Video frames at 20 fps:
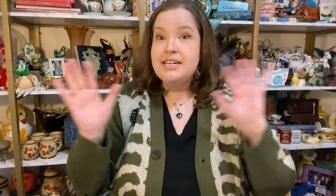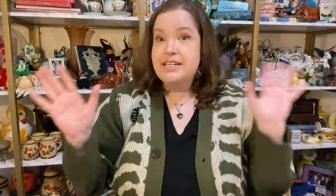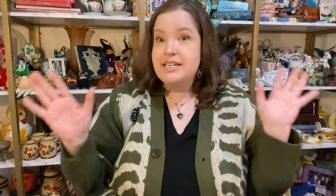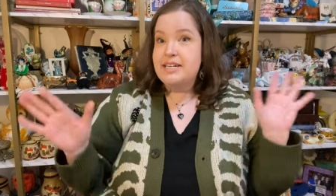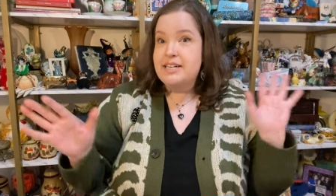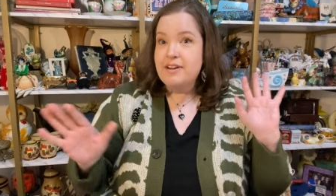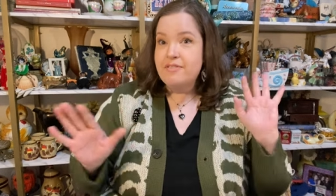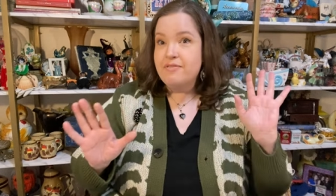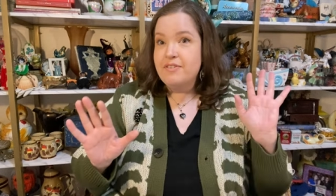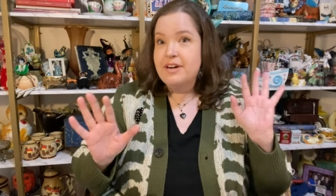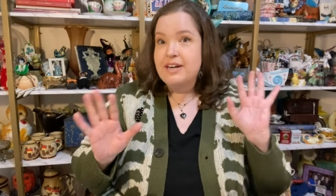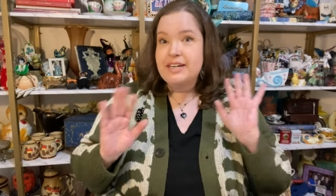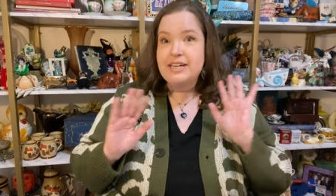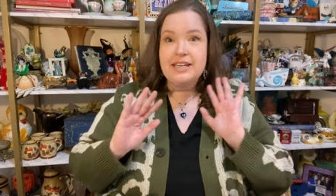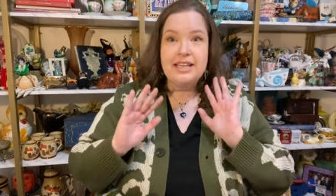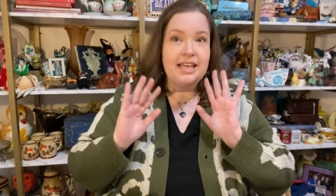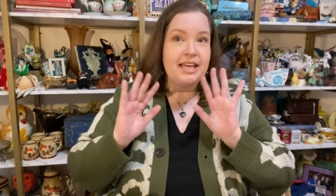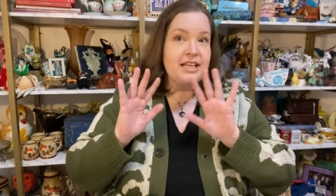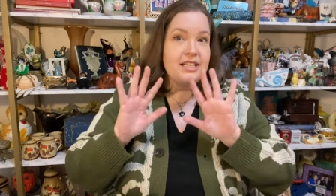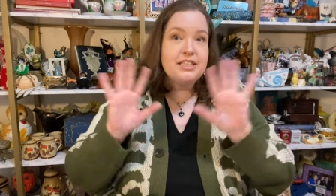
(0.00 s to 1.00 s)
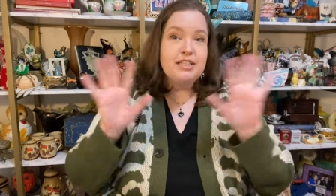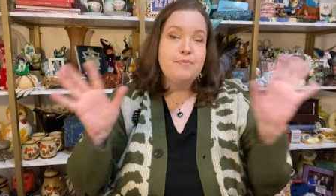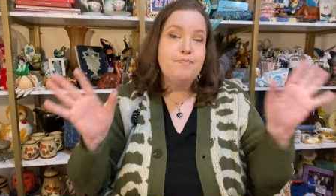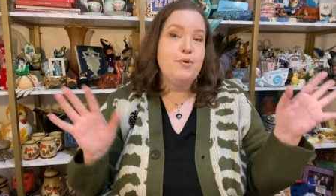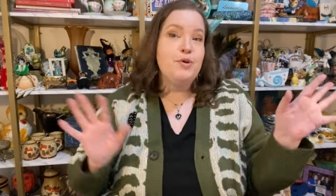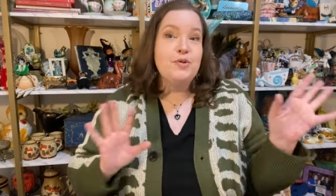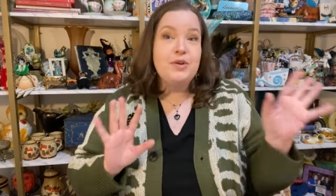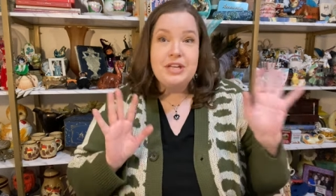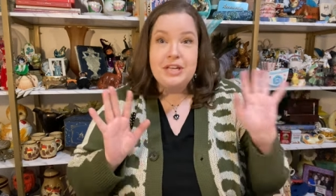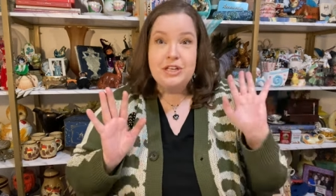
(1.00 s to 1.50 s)
different like
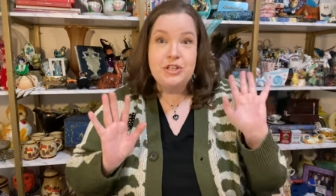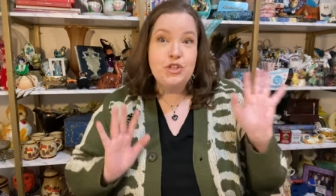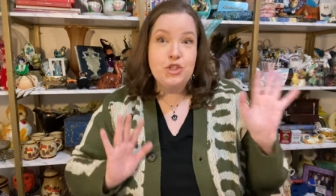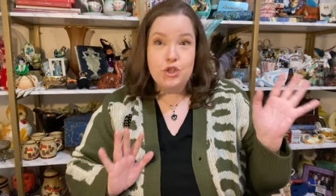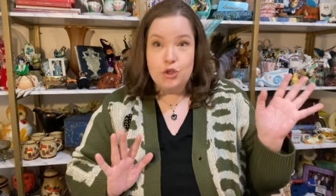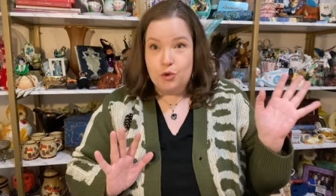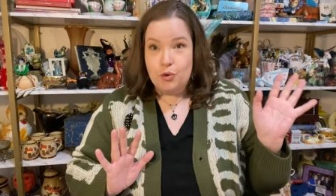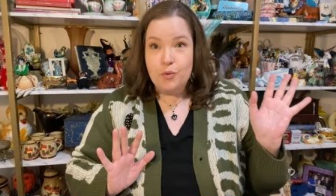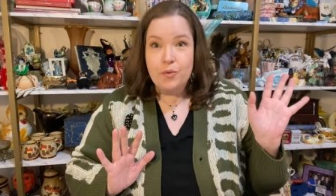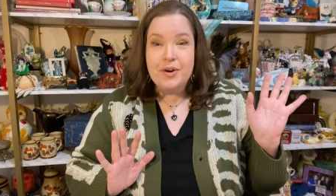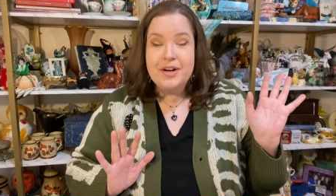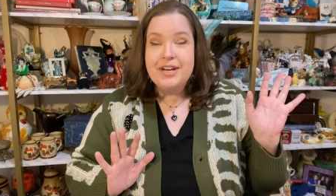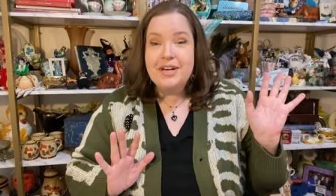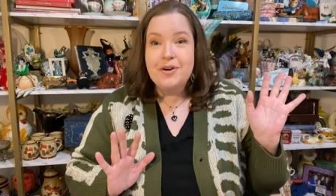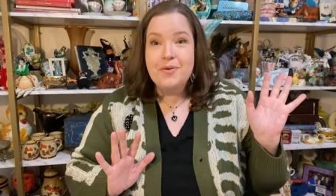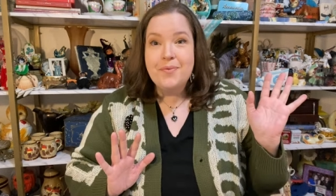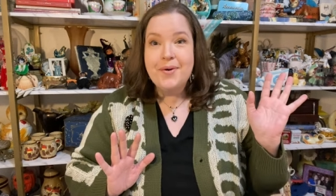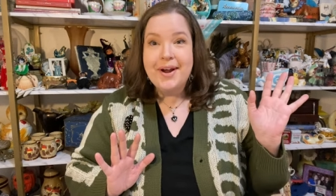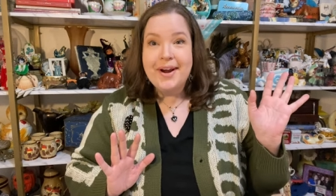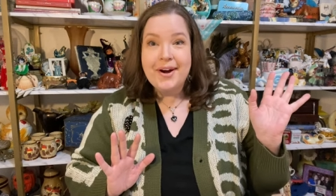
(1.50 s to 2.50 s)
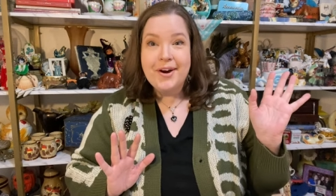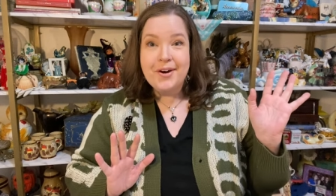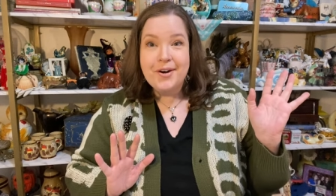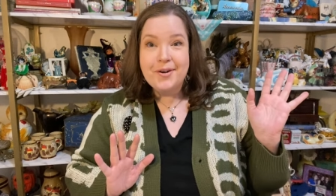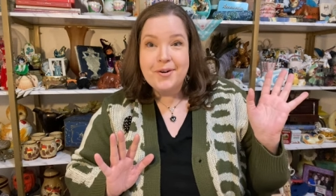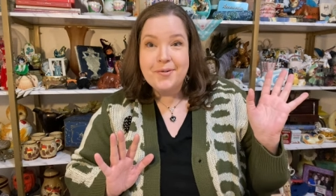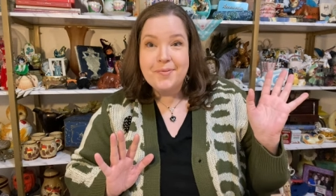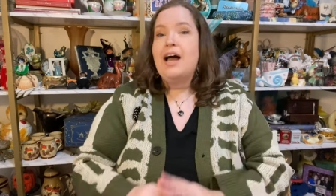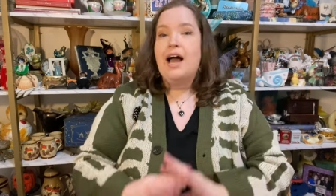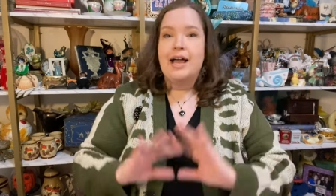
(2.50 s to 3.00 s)
spooky jewelry to wear.
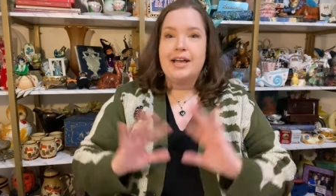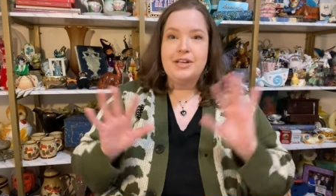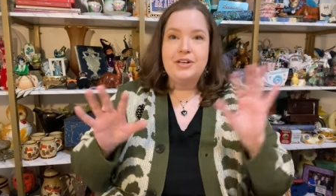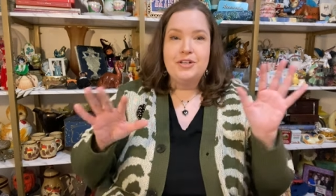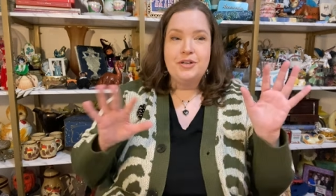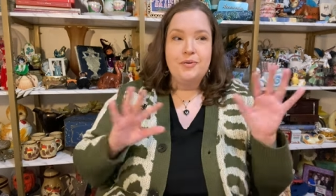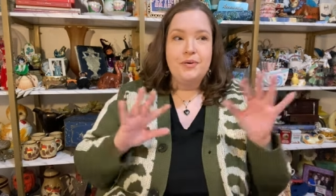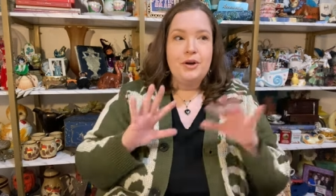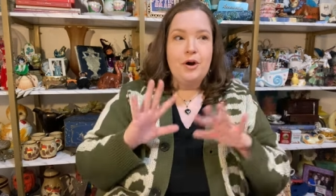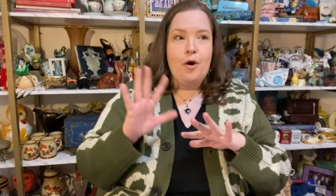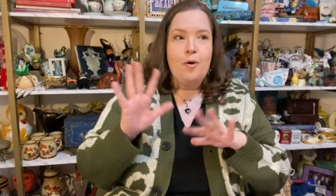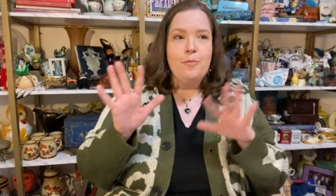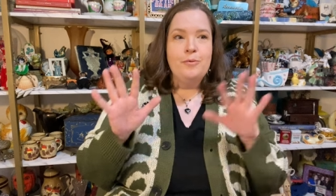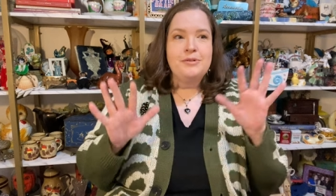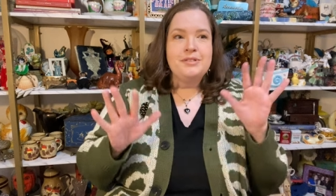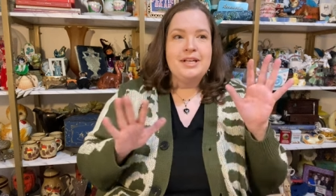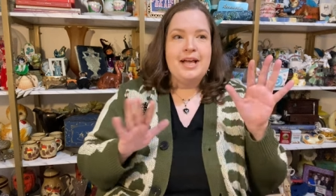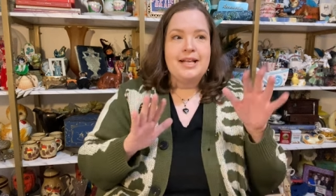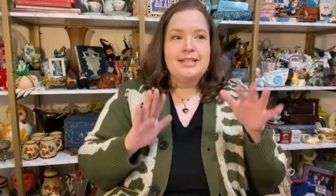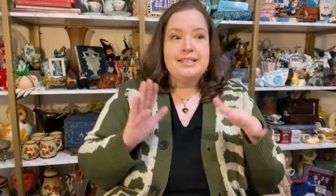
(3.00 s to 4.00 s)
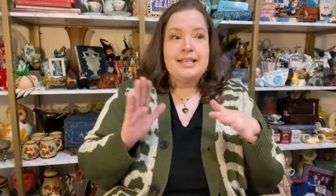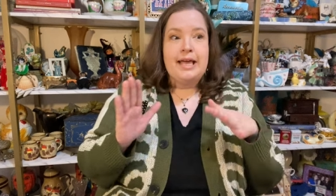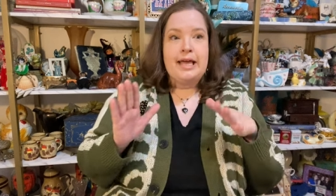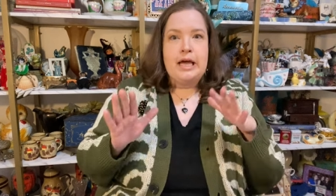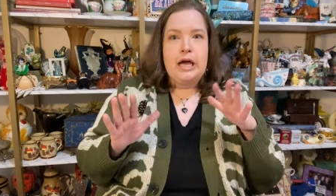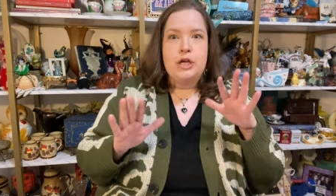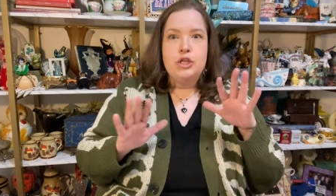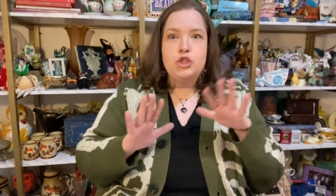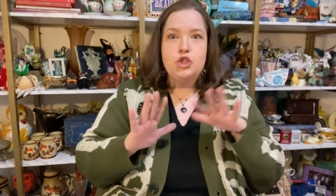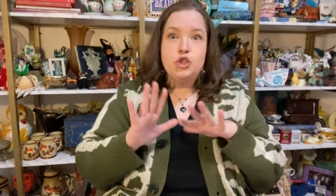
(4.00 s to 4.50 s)
I could do it almost as like
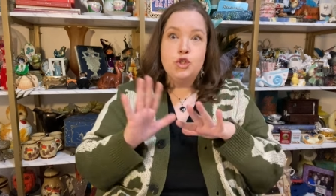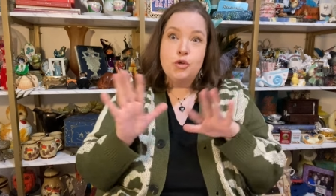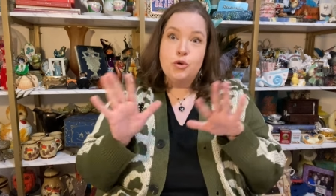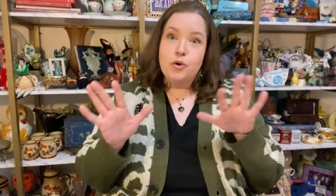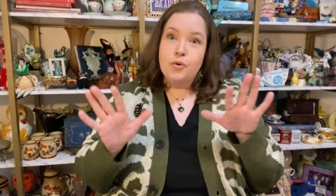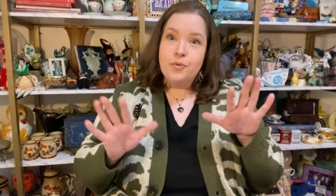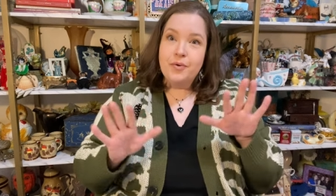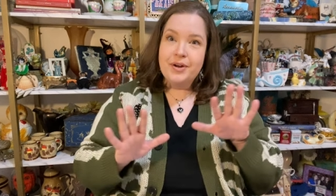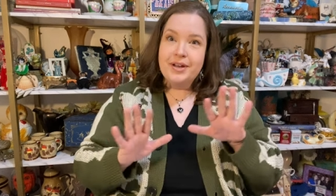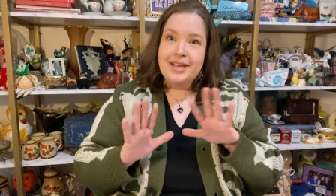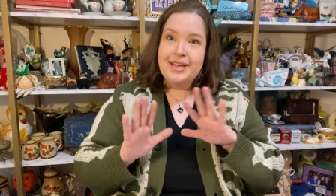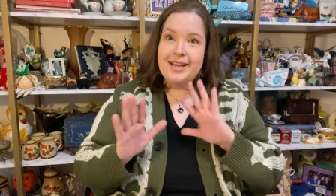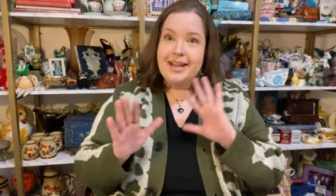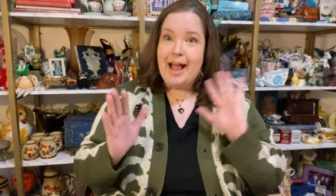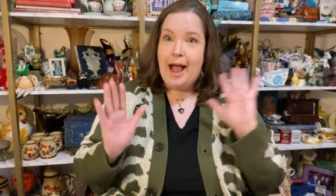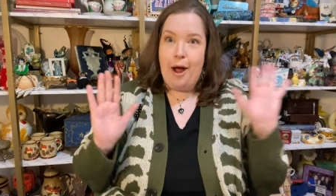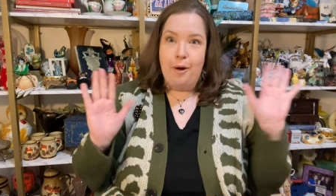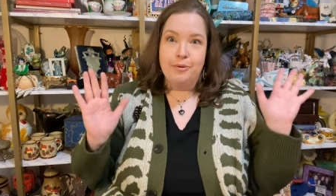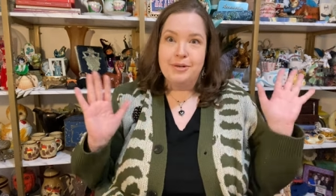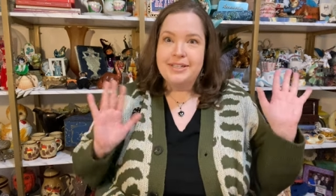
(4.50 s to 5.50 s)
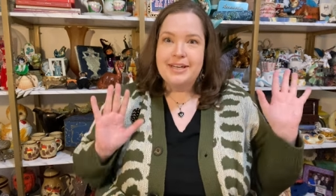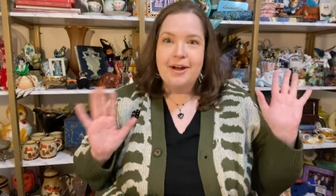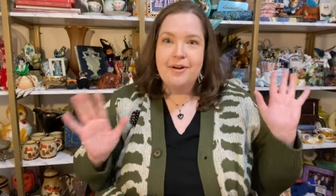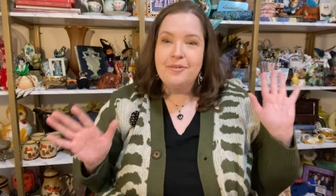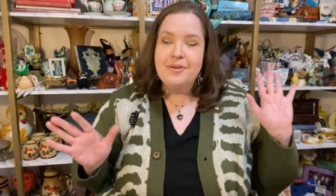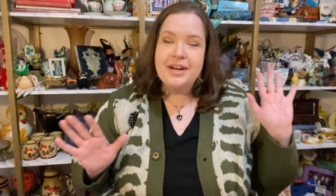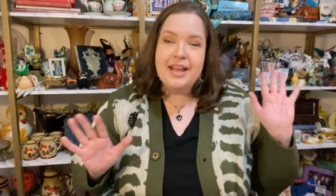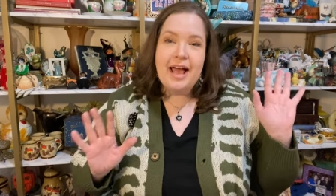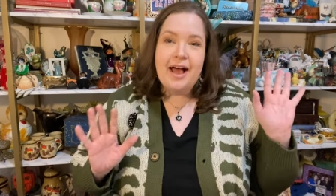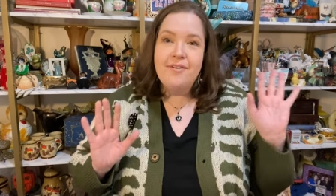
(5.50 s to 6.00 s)
a jewelry
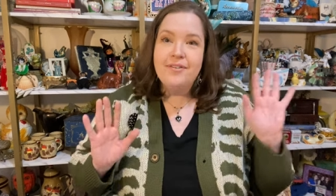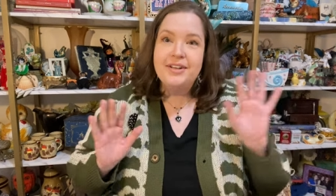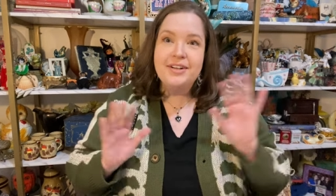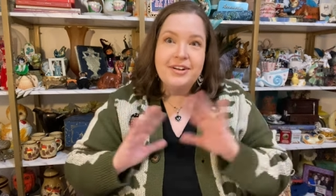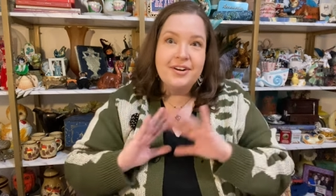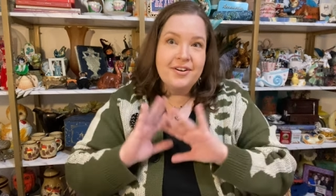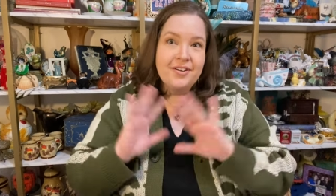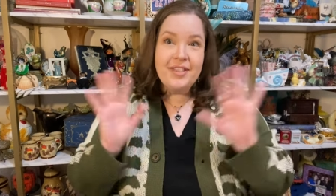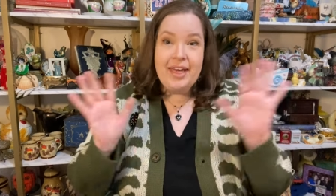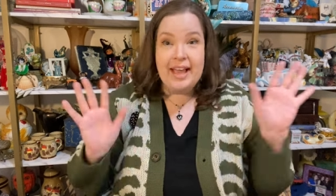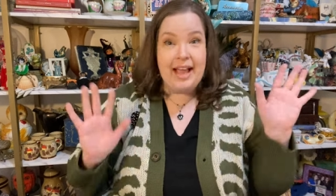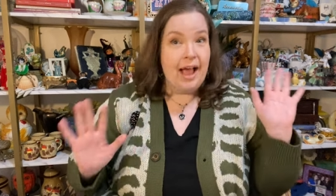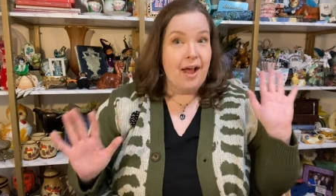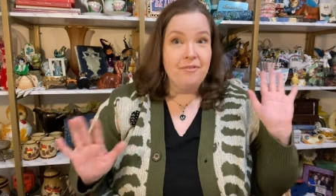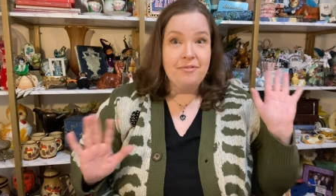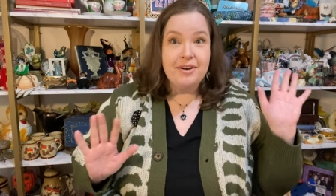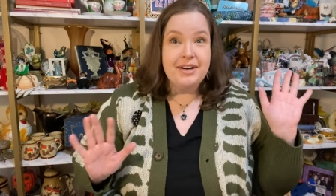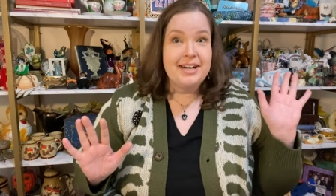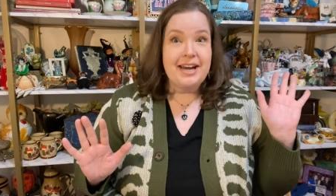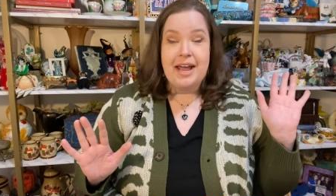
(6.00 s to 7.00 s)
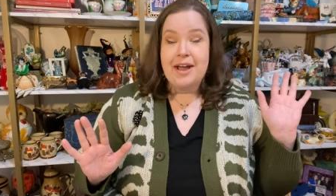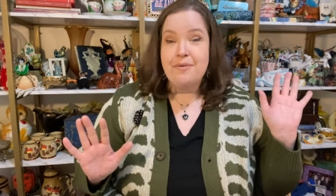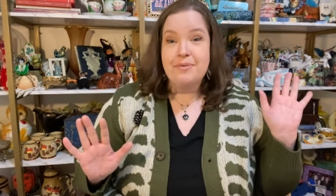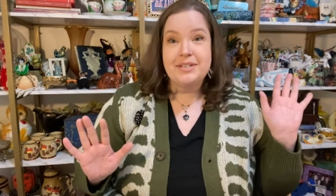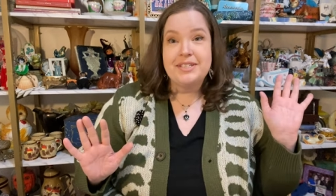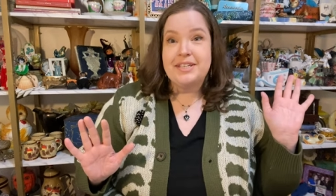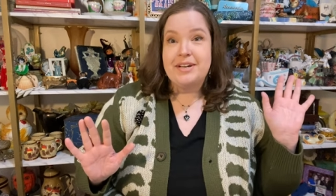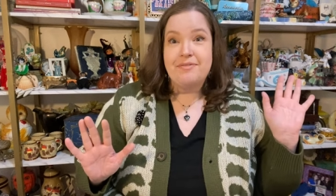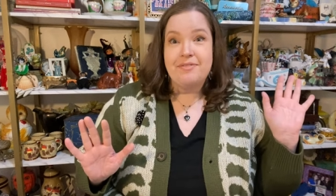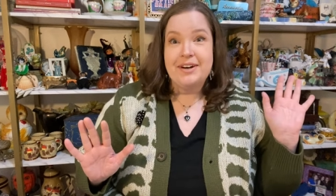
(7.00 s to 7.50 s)
countdown calendar, like every day was
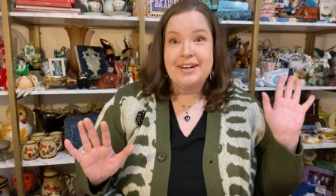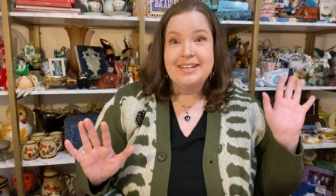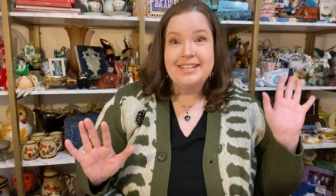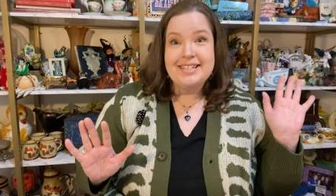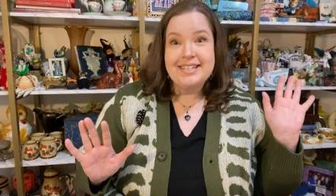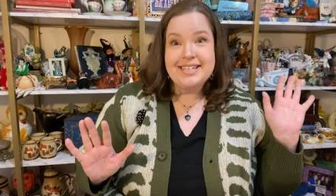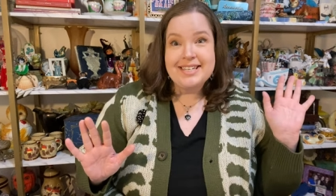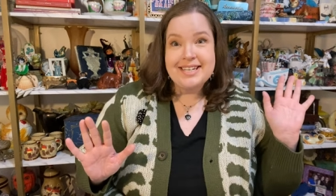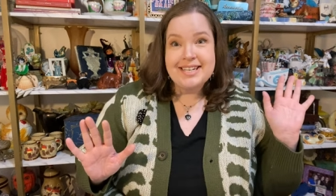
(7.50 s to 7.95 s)
different.